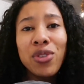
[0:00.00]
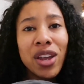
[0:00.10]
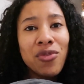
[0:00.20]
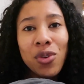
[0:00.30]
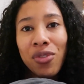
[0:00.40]

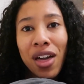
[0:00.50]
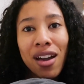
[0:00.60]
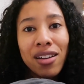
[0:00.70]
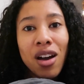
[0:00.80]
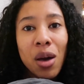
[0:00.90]
grateful
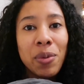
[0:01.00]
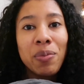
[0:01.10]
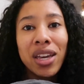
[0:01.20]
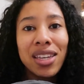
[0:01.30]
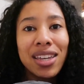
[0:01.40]
that calming
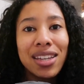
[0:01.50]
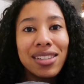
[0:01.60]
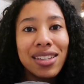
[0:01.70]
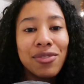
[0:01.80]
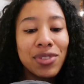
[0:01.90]

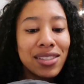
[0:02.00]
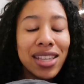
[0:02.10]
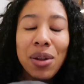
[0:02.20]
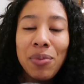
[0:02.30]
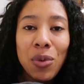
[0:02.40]
blankets have
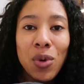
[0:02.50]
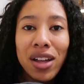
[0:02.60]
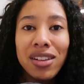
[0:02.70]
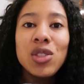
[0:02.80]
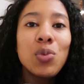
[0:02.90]
sent me
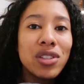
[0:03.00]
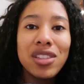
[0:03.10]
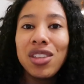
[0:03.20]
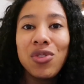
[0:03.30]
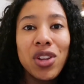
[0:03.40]
one and
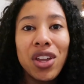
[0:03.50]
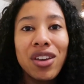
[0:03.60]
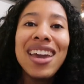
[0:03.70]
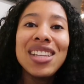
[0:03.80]
sponsored this video